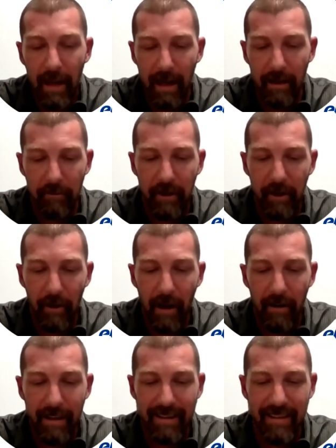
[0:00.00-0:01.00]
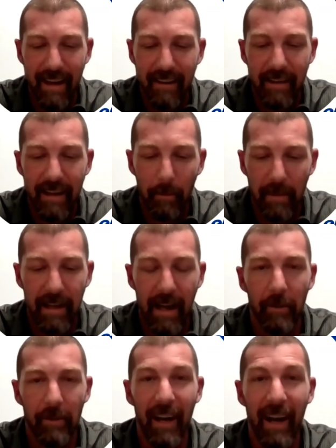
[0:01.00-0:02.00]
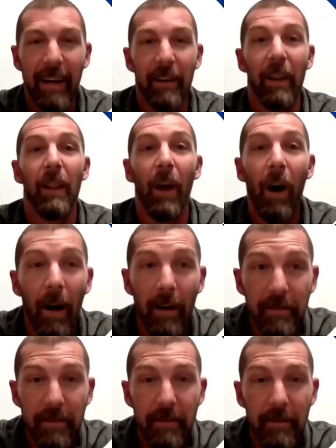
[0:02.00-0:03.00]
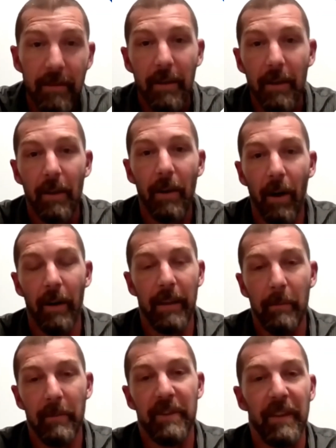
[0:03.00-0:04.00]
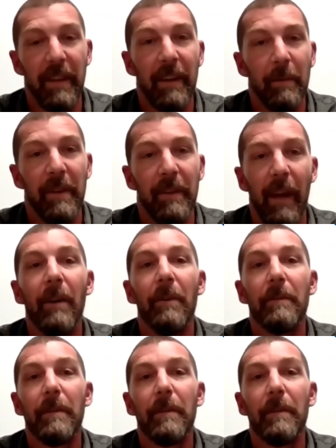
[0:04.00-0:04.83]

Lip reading: and figure out exactly how many hours I had lost on that machine that had been down.